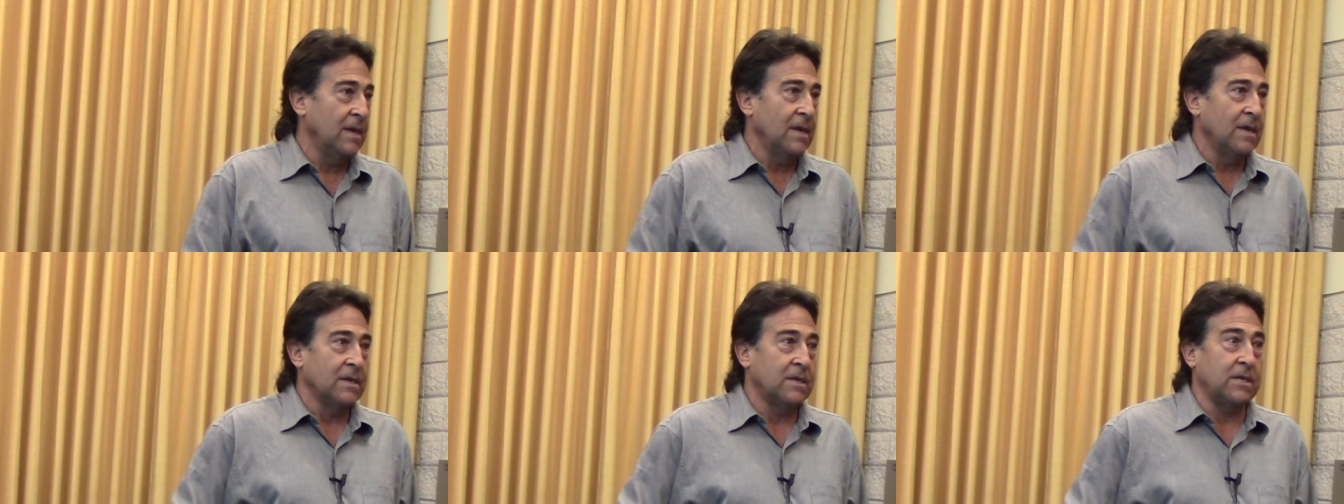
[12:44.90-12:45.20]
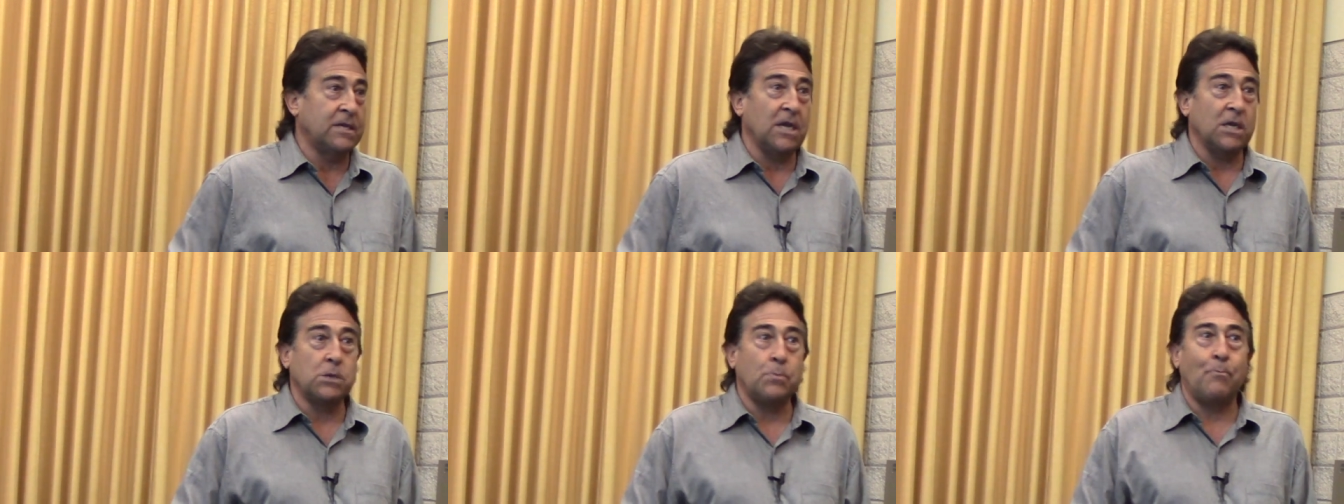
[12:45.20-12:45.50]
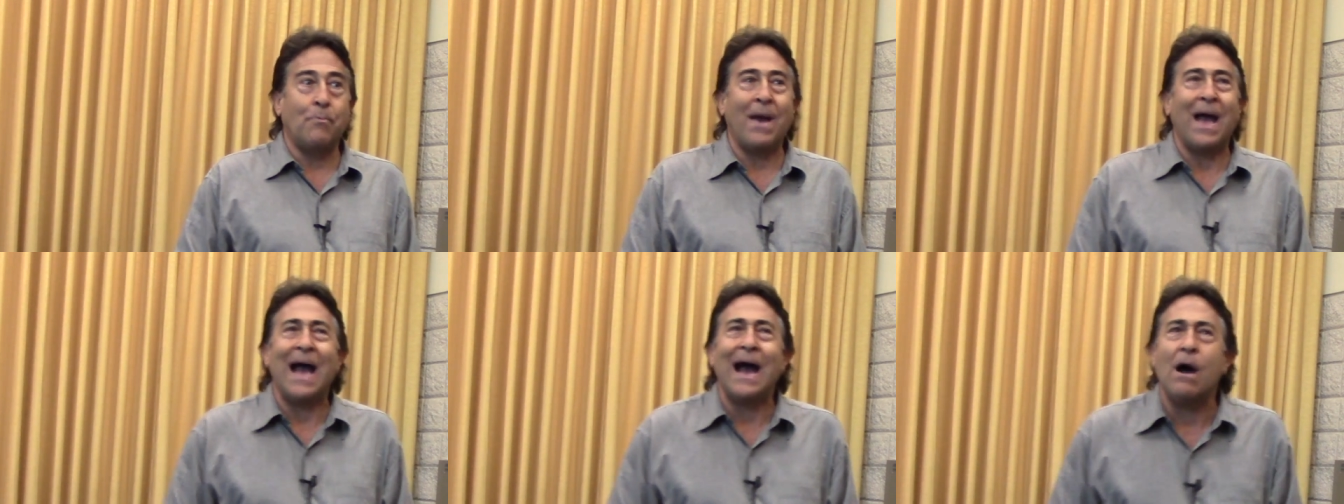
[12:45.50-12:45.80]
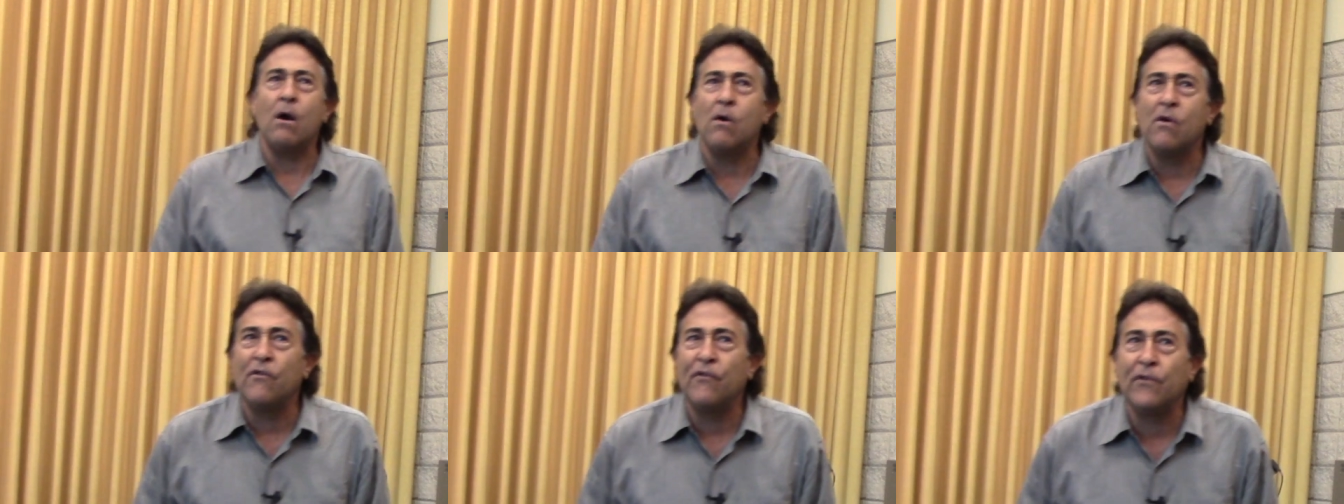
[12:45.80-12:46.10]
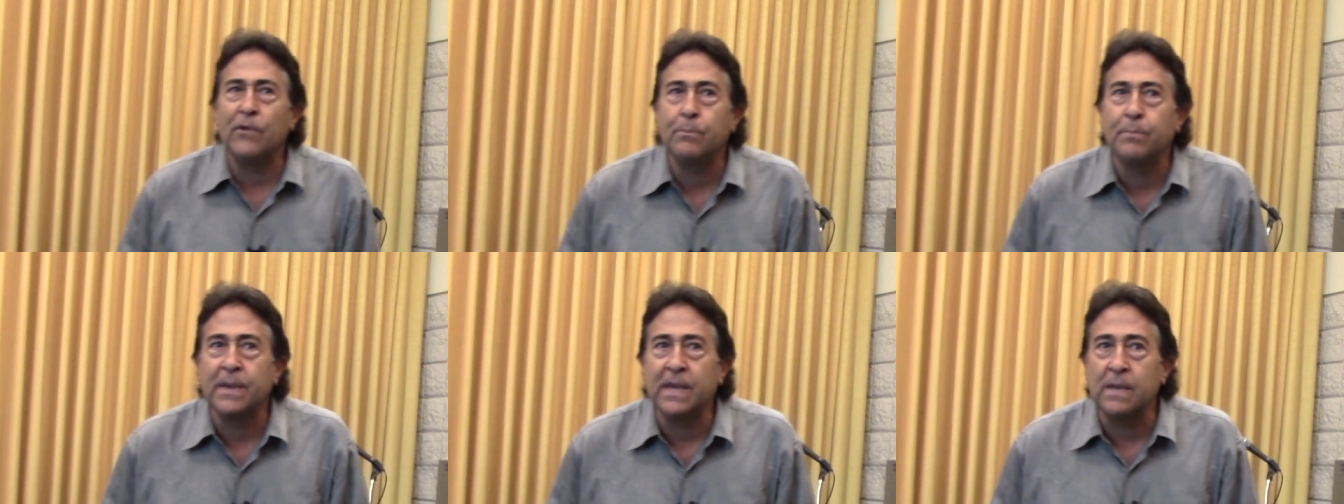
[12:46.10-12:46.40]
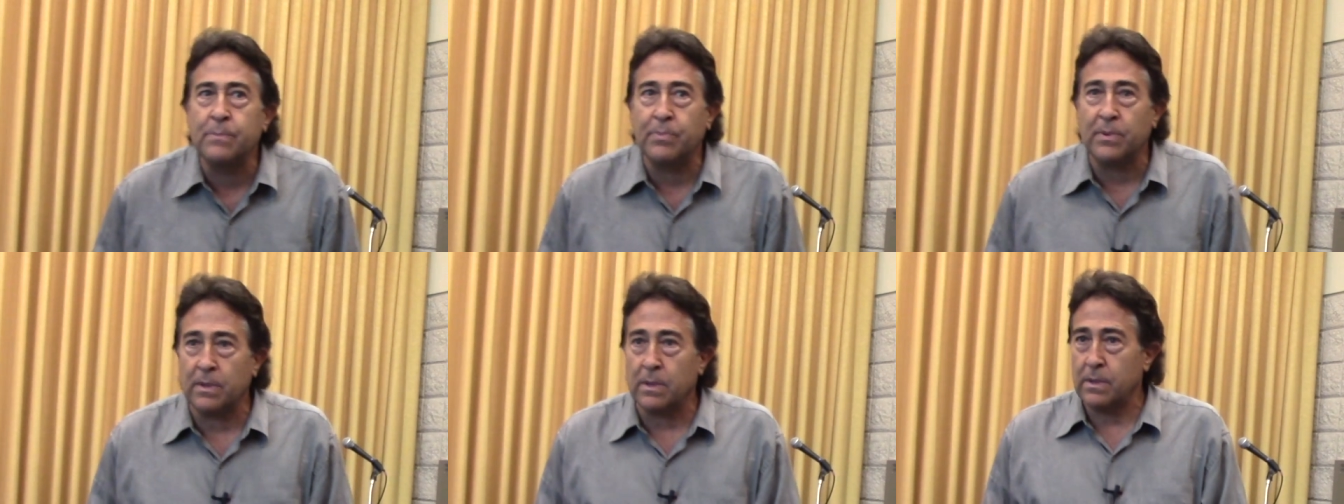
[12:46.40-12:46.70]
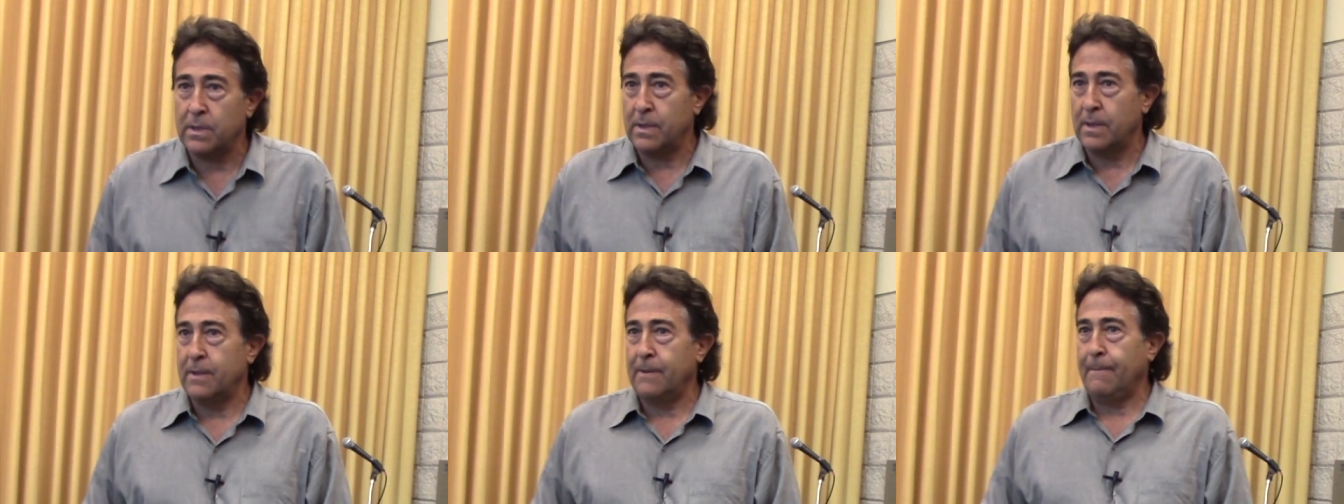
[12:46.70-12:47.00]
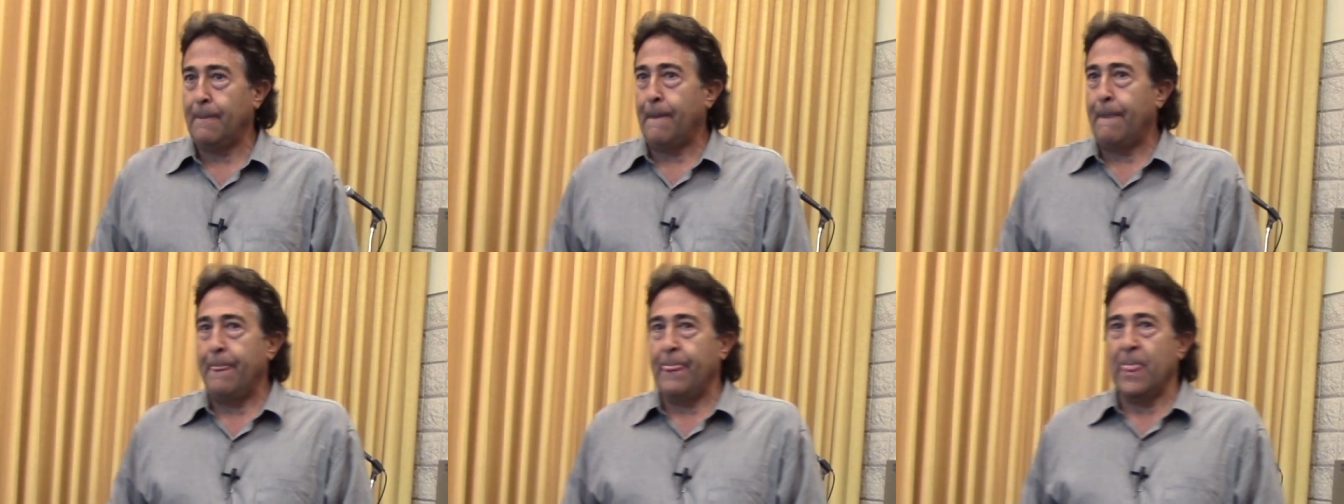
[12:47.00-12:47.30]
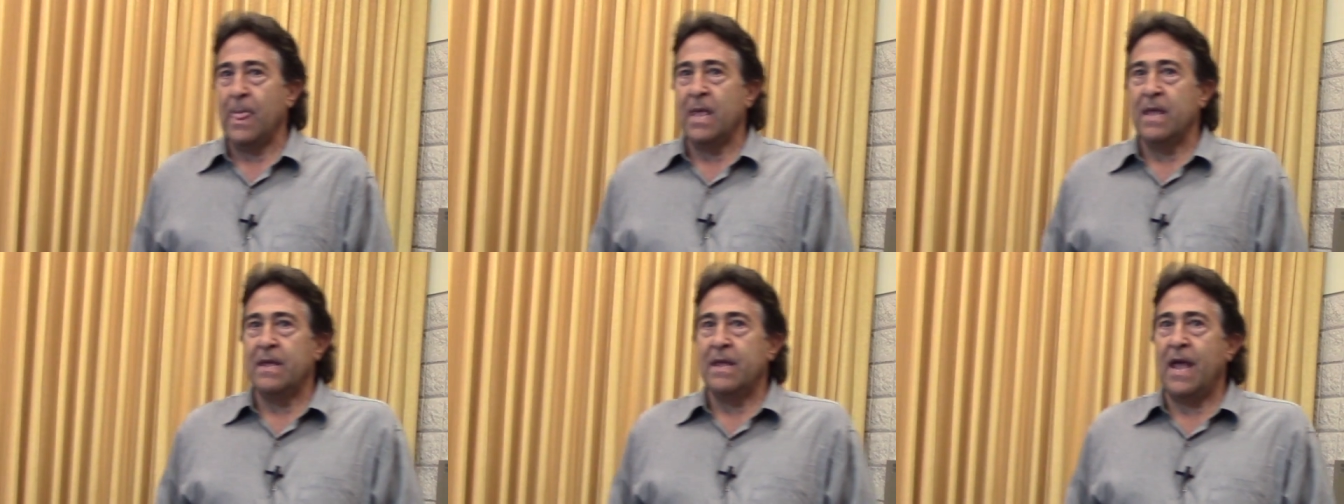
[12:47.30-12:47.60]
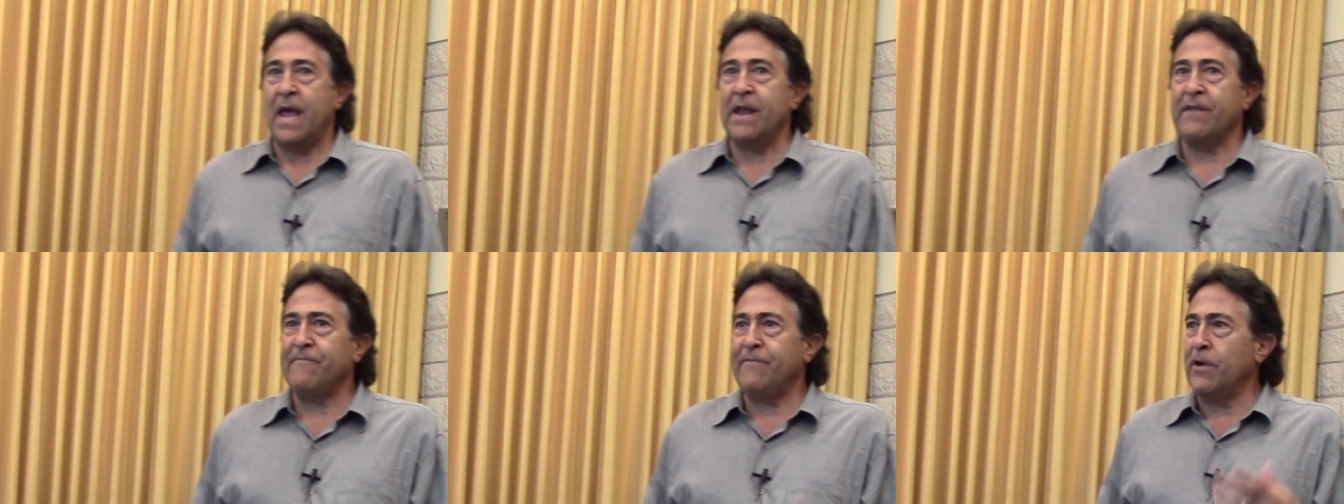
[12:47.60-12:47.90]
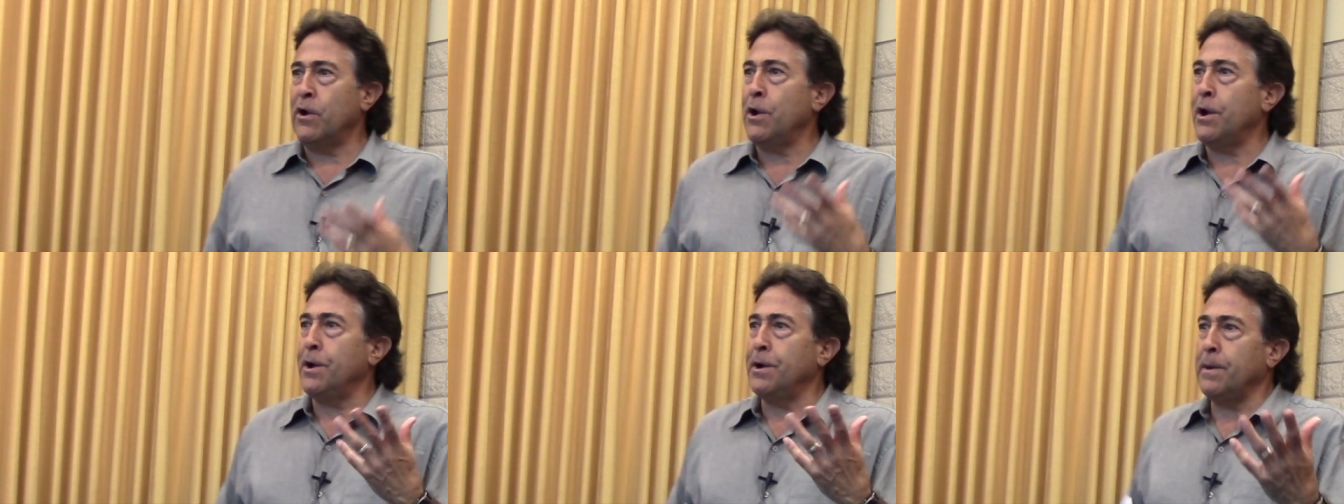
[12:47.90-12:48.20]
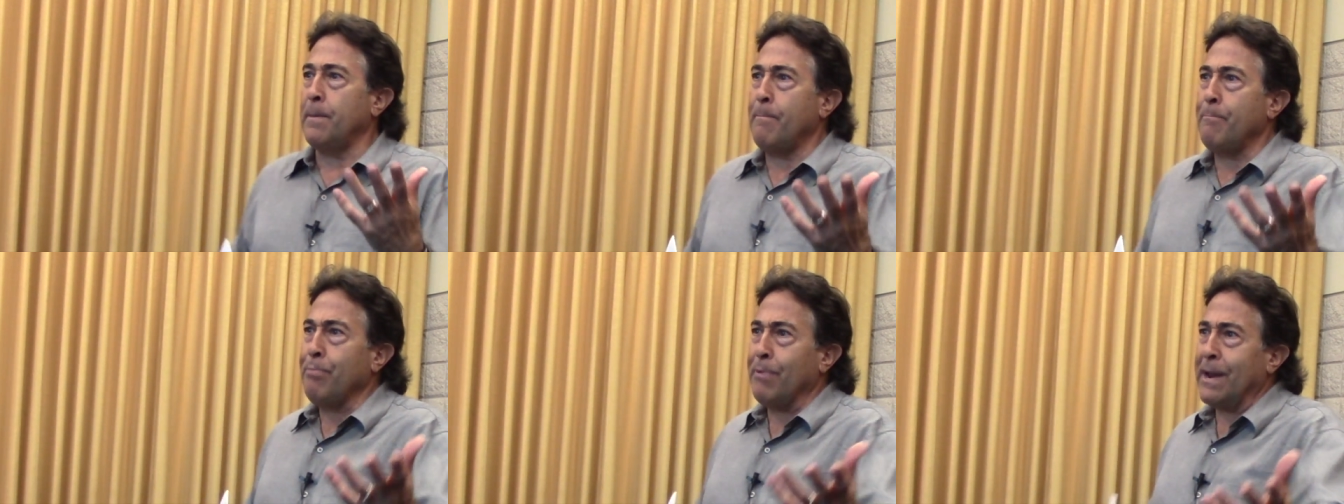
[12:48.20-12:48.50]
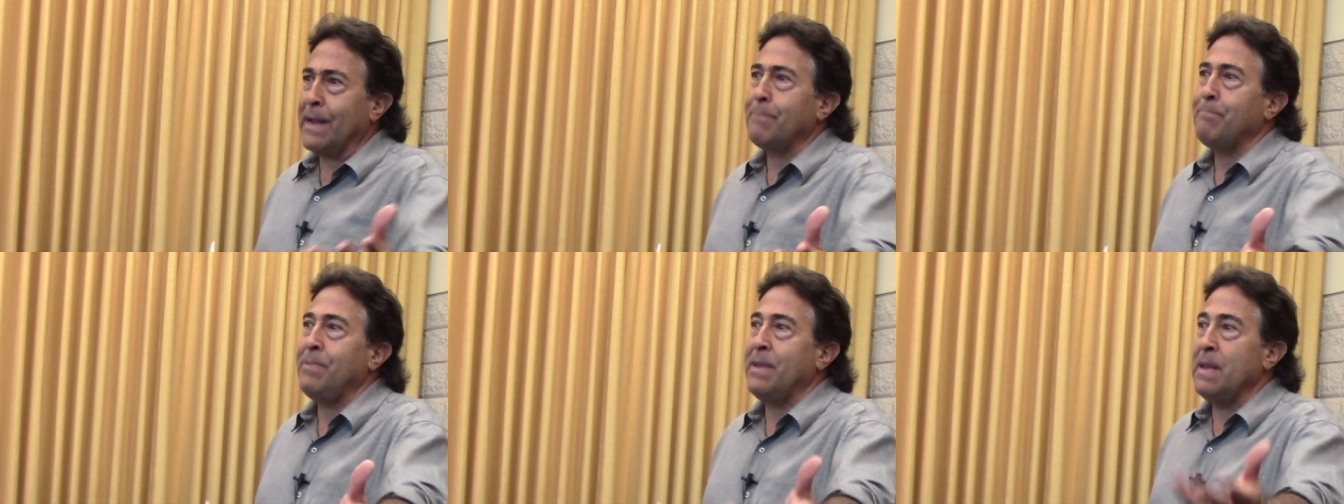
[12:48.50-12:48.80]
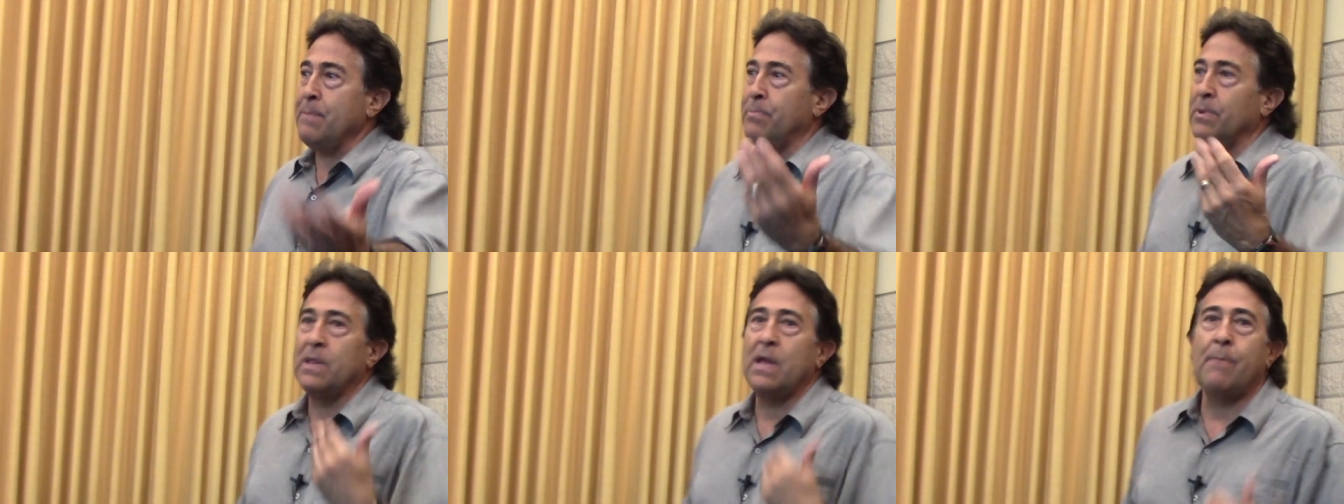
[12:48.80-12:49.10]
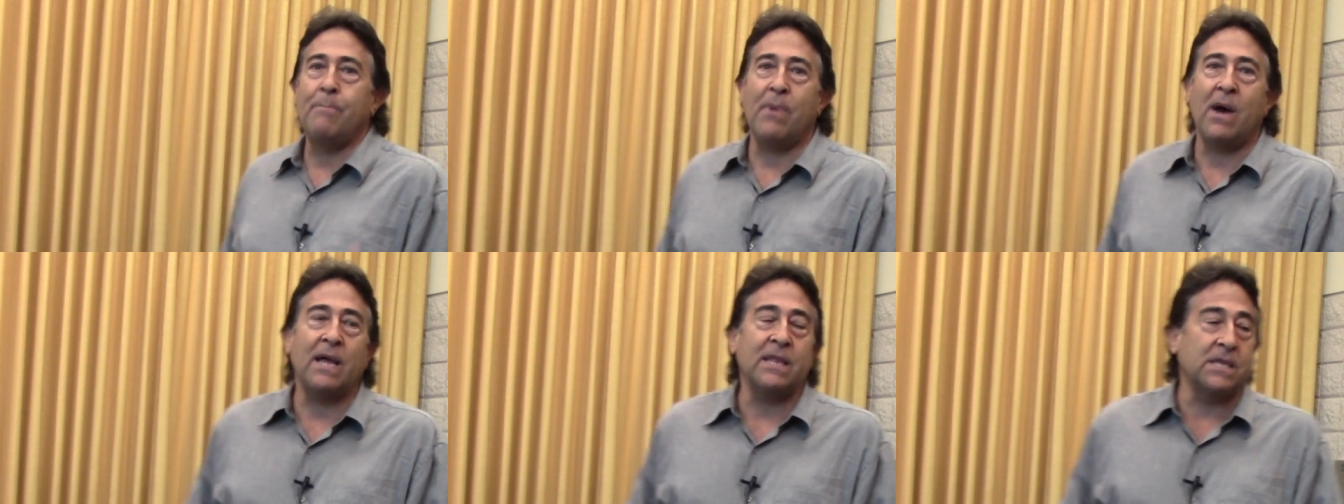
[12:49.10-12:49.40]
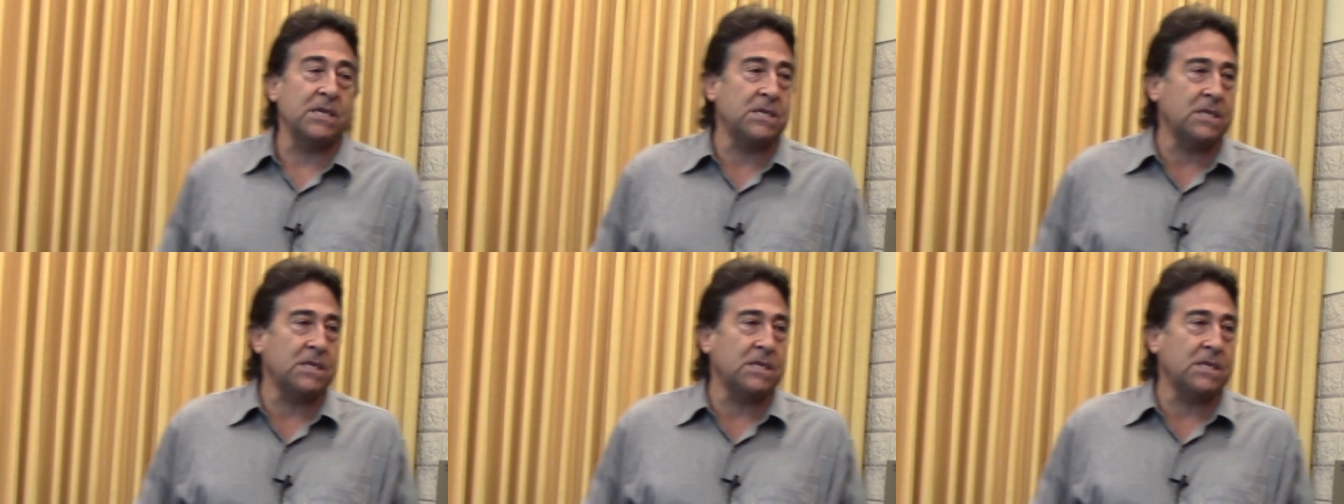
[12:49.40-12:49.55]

to such powerful people, and for her to bring people up on the